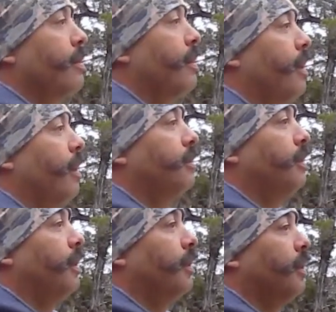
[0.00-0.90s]
I
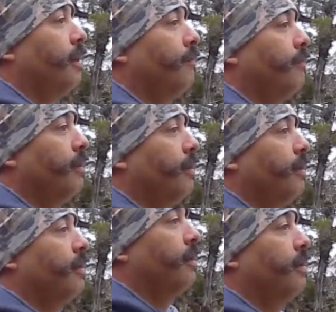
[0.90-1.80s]
think I've
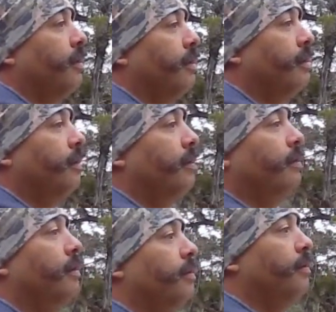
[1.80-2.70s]

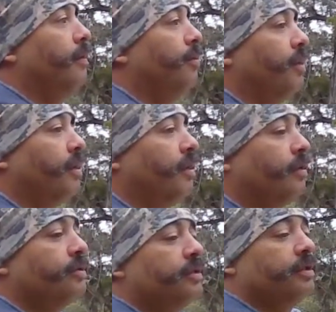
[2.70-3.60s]
would have been
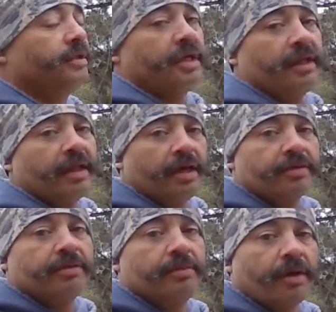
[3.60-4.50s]
close to the
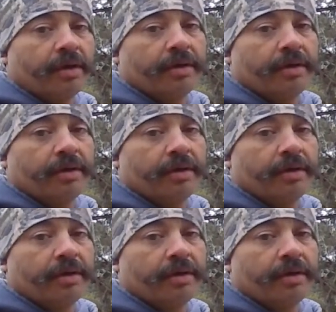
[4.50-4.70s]
10,000 mark.